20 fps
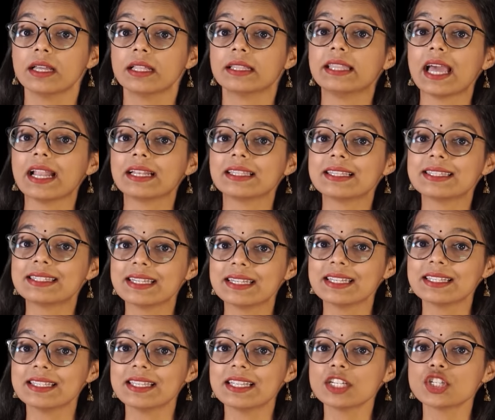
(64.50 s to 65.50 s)
that the
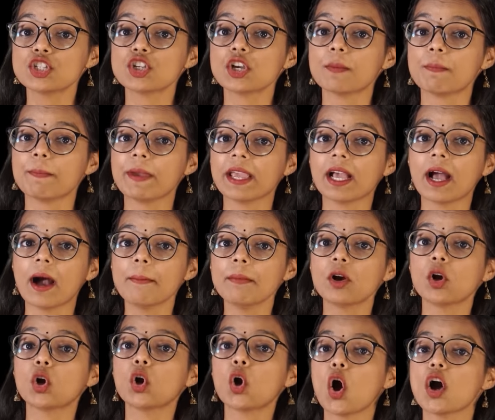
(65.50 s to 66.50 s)
citizens should
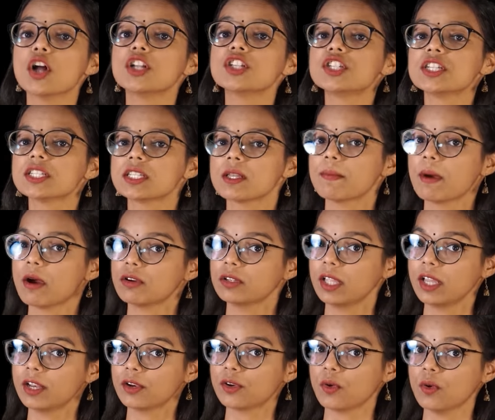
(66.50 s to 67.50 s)
become conscious about
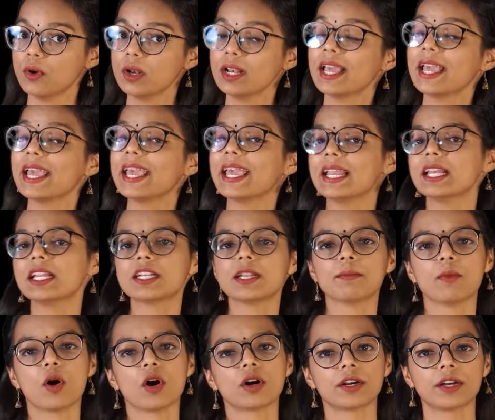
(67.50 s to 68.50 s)
their role in a
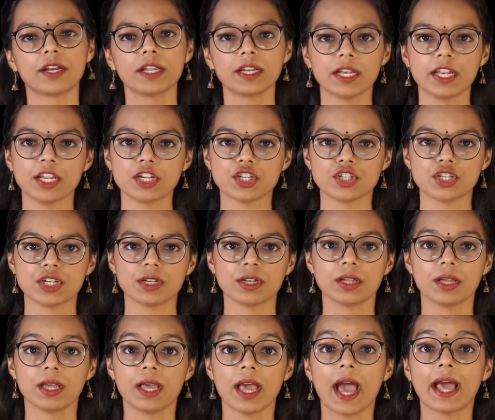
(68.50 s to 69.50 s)
democratic nation
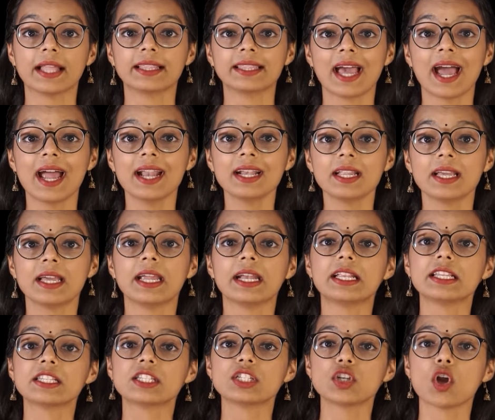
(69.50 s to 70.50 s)
and that
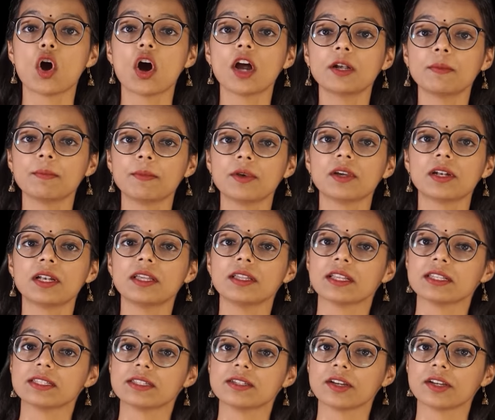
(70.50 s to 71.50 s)
it is not merely
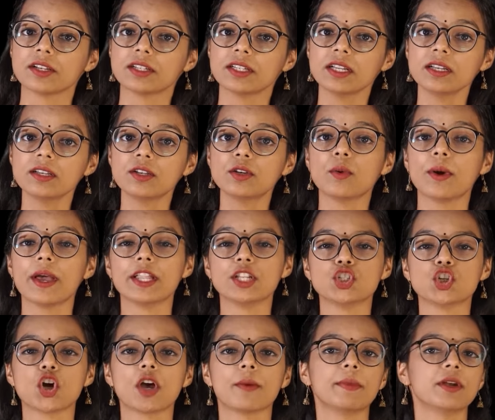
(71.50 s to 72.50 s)
restricted to
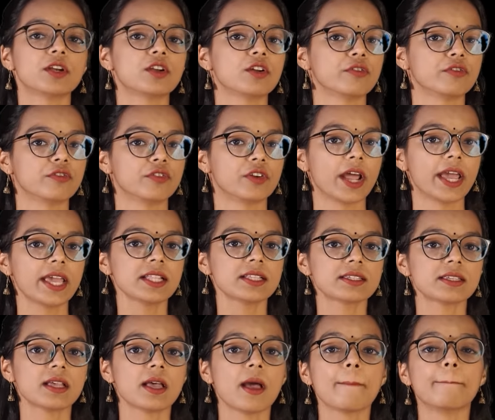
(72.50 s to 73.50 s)
enjoyment of
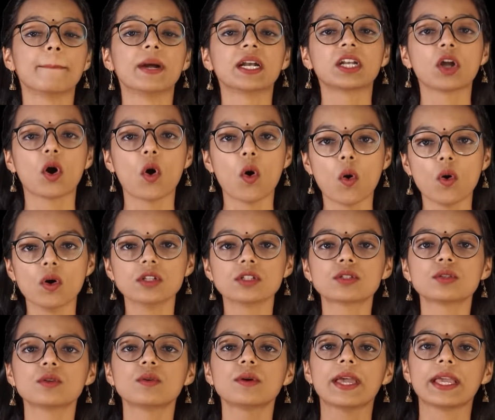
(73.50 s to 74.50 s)
rights but
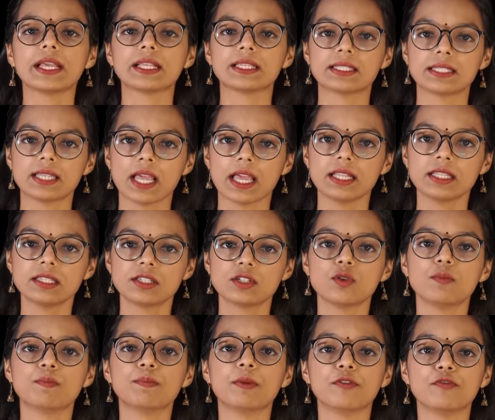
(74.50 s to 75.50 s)
also extends
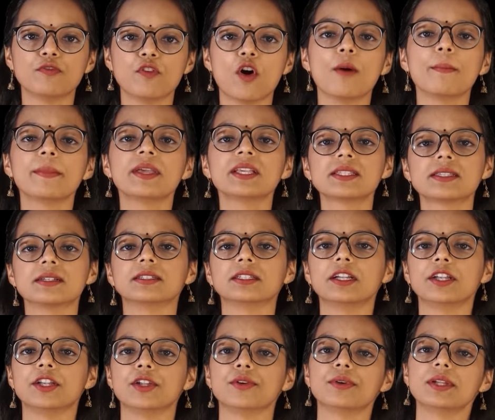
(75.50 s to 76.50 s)
to performing
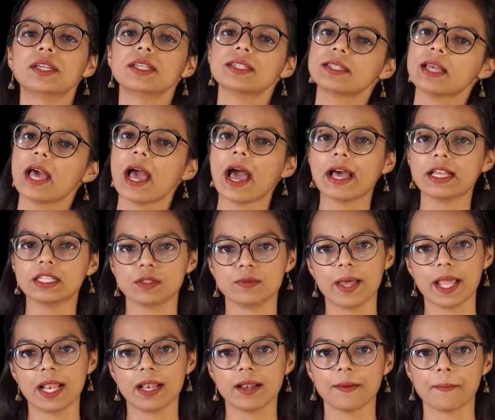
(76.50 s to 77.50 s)
certain duties as
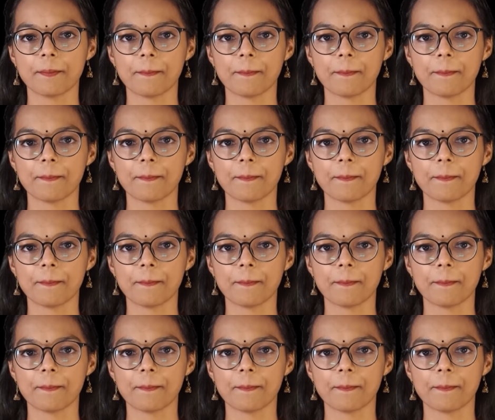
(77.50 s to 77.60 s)
well.